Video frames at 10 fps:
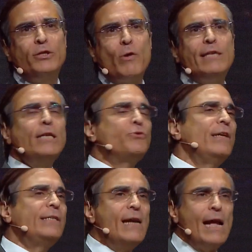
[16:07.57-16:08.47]

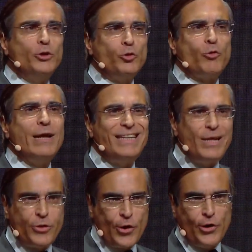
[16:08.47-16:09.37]
2029 to
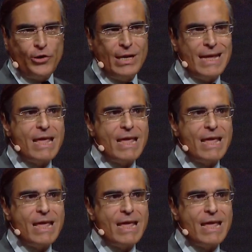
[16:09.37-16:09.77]
2030,